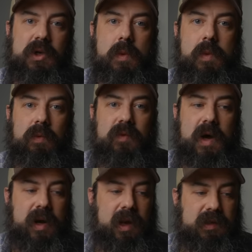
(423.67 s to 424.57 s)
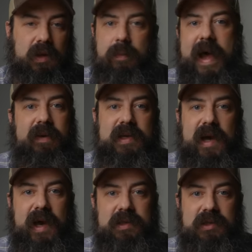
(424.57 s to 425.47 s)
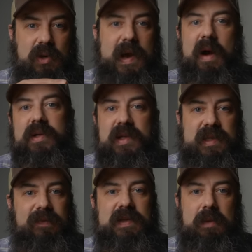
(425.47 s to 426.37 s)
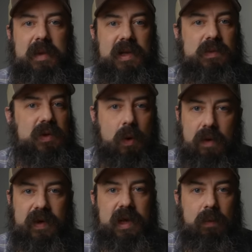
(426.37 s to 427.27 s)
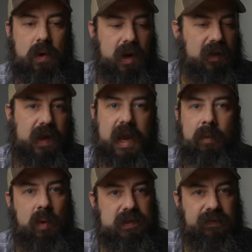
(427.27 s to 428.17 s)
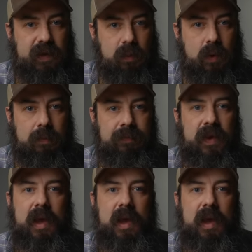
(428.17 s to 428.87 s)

II will run until the battery dies, two hours and 17 minutes with no overheat warning and the camera wasn't very warm.